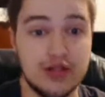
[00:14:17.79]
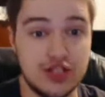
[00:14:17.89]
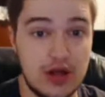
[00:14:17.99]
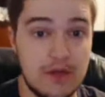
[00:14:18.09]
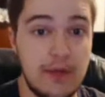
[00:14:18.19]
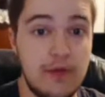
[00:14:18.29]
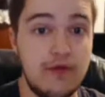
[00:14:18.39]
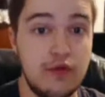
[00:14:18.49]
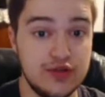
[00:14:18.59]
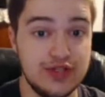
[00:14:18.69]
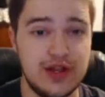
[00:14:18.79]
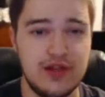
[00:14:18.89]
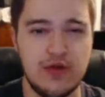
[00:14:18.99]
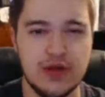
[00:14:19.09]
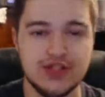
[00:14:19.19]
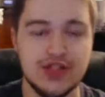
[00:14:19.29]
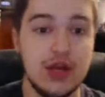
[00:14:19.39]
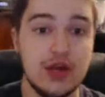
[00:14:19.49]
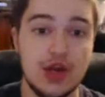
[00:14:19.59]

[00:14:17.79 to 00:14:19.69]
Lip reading: unstoppable force that he was